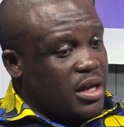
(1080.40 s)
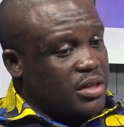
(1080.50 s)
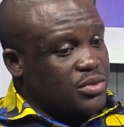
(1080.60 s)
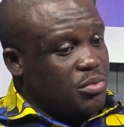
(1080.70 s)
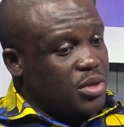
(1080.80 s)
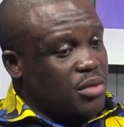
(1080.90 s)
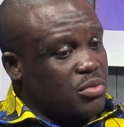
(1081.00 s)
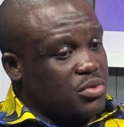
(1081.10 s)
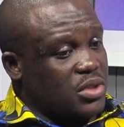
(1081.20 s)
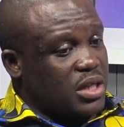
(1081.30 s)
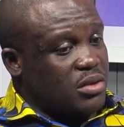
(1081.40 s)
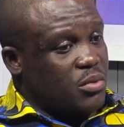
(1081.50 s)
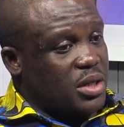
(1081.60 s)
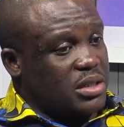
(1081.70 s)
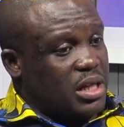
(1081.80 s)
he's not been able to get the
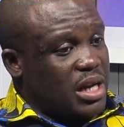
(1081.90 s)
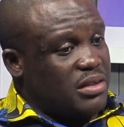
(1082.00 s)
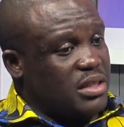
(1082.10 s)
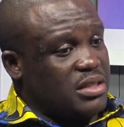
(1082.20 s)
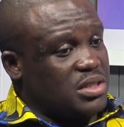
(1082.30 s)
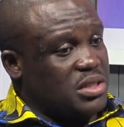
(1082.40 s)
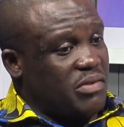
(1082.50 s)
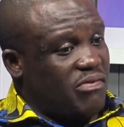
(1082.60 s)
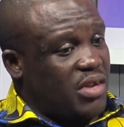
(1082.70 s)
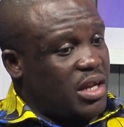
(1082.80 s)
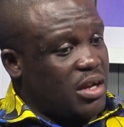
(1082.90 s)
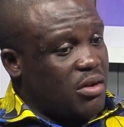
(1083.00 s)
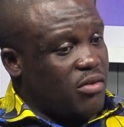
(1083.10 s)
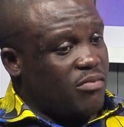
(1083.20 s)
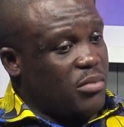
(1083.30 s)
work done. I think it's just a failure
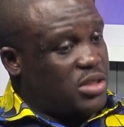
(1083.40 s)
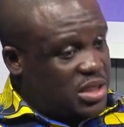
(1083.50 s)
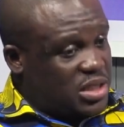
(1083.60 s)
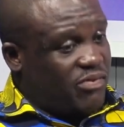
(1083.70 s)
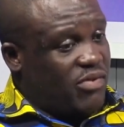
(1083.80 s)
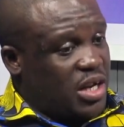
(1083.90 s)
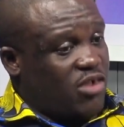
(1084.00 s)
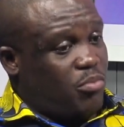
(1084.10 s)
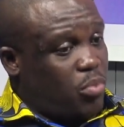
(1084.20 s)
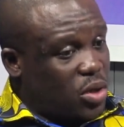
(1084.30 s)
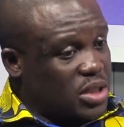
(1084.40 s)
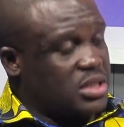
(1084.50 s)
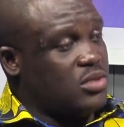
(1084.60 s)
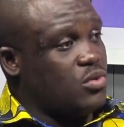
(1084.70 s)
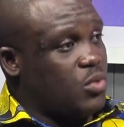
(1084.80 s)
of it's just a failure of
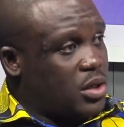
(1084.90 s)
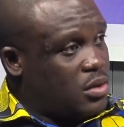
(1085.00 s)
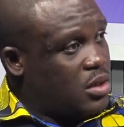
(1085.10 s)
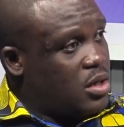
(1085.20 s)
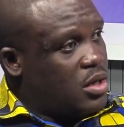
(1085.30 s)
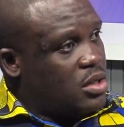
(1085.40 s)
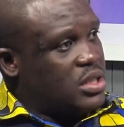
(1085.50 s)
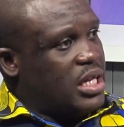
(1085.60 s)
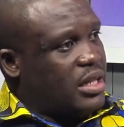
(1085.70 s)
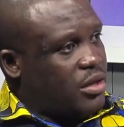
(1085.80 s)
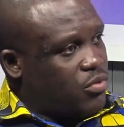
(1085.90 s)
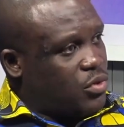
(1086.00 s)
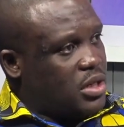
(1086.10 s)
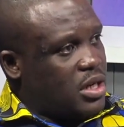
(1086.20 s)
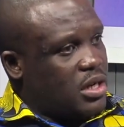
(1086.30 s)
political will to get that
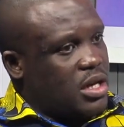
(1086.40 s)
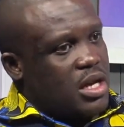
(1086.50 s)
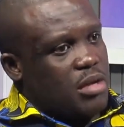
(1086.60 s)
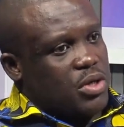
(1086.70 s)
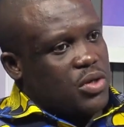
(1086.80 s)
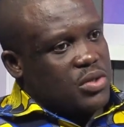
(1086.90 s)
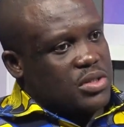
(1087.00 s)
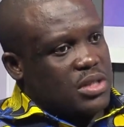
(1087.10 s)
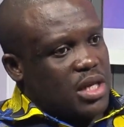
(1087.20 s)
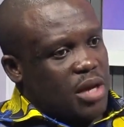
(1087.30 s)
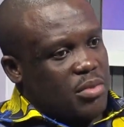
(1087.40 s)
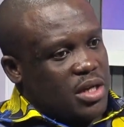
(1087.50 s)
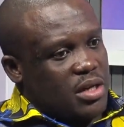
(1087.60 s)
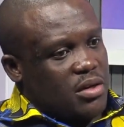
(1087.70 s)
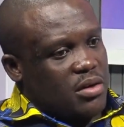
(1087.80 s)
road done. Because I
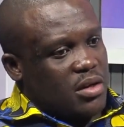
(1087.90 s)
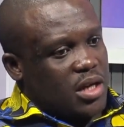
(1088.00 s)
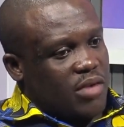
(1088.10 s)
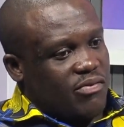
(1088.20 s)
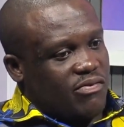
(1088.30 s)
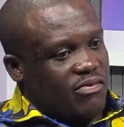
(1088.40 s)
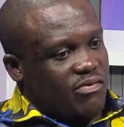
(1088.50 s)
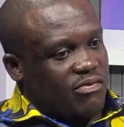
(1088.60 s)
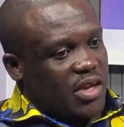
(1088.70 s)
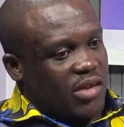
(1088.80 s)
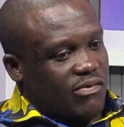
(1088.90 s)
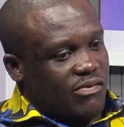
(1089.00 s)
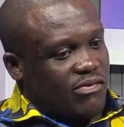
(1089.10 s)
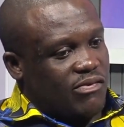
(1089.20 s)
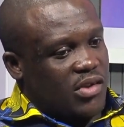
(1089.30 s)
mean, if
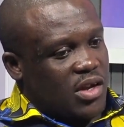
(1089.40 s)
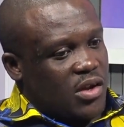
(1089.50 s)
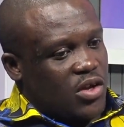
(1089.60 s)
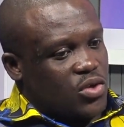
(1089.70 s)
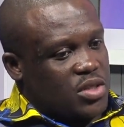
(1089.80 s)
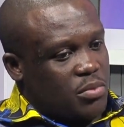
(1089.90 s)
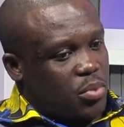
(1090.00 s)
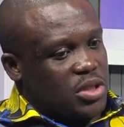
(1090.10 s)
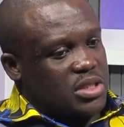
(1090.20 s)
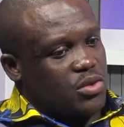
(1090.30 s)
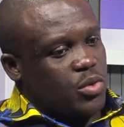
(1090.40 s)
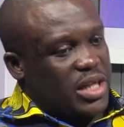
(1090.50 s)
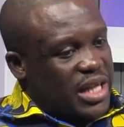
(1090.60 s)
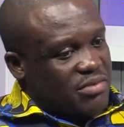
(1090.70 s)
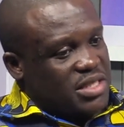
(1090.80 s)
if you see political will,
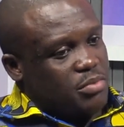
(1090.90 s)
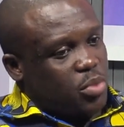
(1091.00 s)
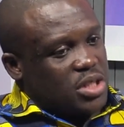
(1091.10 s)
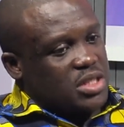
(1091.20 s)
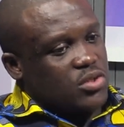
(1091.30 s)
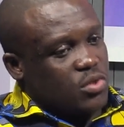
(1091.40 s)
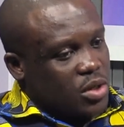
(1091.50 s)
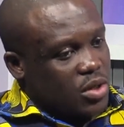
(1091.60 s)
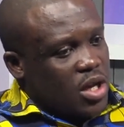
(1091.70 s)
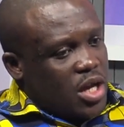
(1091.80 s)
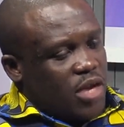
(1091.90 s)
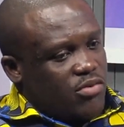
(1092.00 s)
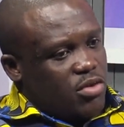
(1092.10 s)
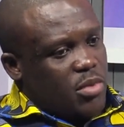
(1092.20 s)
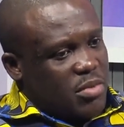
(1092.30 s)
and I've seen political will. If
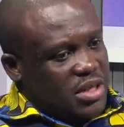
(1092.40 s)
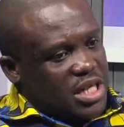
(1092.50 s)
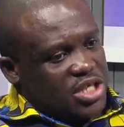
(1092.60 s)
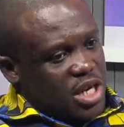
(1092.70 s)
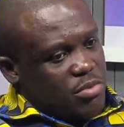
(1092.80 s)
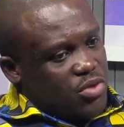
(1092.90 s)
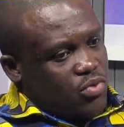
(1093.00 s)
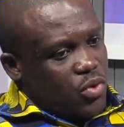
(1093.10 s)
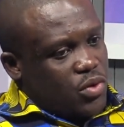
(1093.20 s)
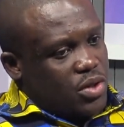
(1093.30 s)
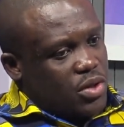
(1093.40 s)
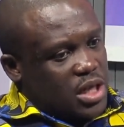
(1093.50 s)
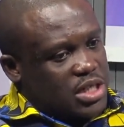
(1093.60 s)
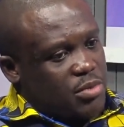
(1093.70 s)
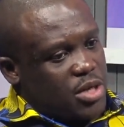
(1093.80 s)
you remember that Sherman Road,
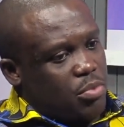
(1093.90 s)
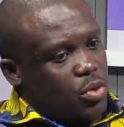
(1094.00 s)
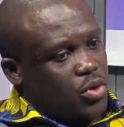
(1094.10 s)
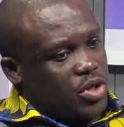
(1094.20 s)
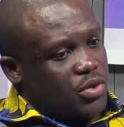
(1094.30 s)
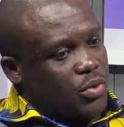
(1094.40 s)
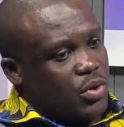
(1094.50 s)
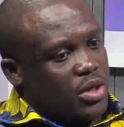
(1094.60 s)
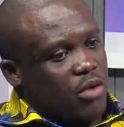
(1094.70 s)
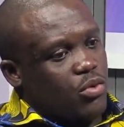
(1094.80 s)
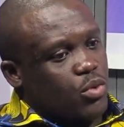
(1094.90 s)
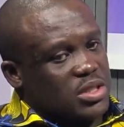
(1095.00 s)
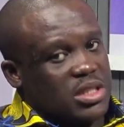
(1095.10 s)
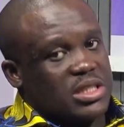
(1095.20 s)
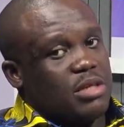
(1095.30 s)
a Sherman Apollonia Road, mm-hmm. that road
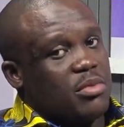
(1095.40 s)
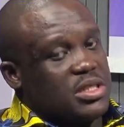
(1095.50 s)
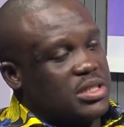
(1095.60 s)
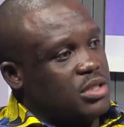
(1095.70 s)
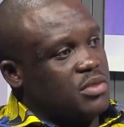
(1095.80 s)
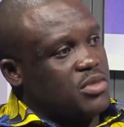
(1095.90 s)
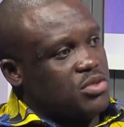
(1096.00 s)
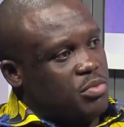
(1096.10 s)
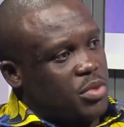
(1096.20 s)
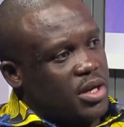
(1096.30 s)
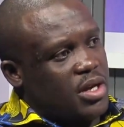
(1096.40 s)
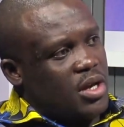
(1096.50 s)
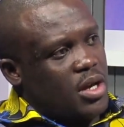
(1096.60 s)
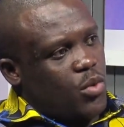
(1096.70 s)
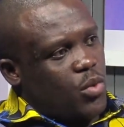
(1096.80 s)
was in a similar state of disrepair.
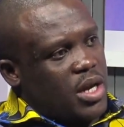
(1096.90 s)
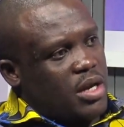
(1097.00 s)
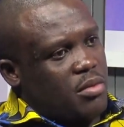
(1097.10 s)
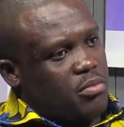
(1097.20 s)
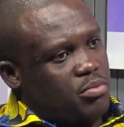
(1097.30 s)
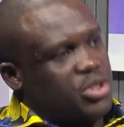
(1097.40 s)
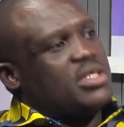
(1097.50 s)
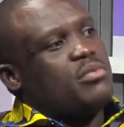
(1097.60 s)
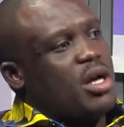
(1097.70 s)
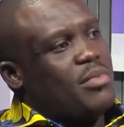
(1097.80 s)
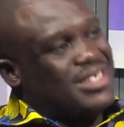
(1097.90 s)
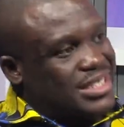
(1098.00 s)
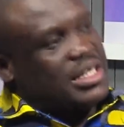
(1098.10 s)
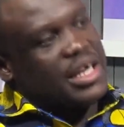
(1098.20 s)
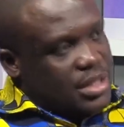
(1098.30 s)
When President Mahama
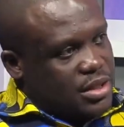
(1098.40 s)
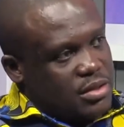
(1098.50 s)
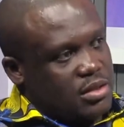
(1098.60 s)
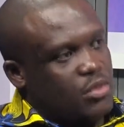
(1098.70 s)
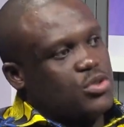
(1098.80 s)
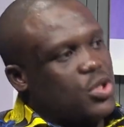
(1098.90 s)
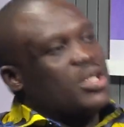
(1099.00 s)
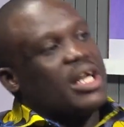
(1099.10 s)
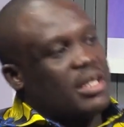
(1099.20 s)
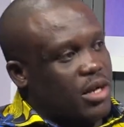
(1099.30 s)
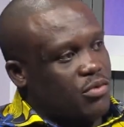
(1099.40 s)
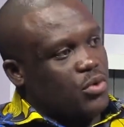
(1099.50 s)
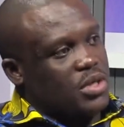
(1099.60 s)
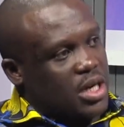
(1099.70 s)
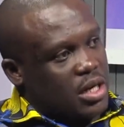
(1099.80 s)
decided he was going to get that
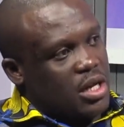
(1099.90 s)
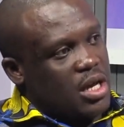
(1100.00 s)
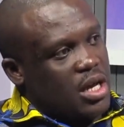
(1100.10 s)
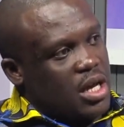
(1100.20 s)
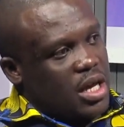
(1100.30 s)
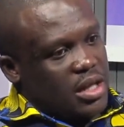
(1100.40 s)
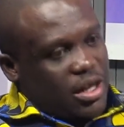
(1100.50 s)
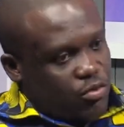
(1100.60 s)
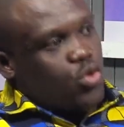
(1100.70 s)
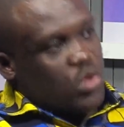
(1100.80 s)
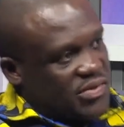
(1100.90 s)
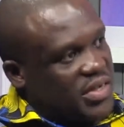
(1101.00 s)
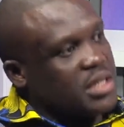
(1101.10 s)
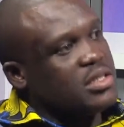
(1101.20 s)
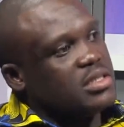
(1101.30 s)
road done, that road was
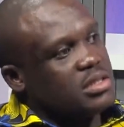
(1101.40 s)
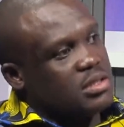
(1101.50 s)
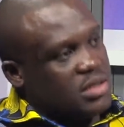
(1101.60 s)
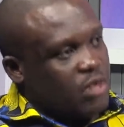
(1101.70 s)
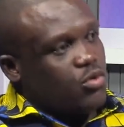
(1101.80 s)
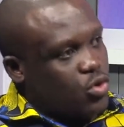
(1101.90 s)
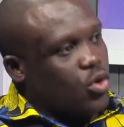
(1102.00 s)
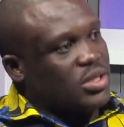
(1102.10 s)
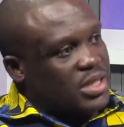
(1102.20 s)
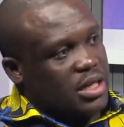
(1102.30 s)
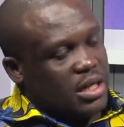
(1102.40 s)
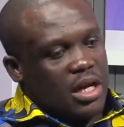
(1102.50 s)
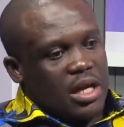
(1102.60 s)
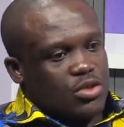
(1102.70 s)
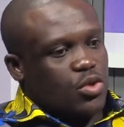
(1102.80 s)
fixed. That road got done.
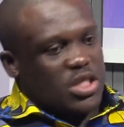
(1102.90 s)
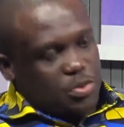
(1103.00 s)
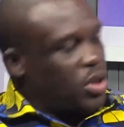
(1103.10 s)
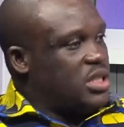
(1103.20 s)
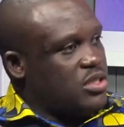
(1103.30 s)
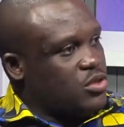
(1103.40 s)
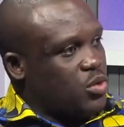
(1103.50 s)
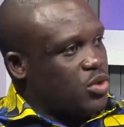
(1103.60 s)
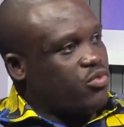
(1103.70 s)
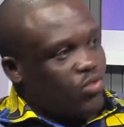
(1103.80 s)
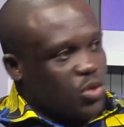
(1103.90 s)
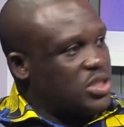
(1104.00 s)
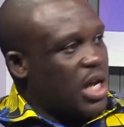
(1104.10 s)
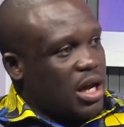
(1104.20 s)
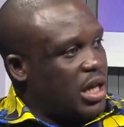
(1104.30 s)
So it's political will.
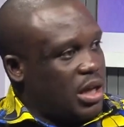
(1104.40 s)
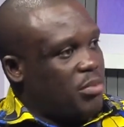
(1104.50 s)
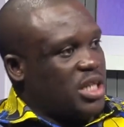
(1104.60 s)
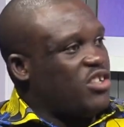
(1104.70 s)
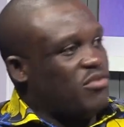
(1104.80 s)
Roads are a matter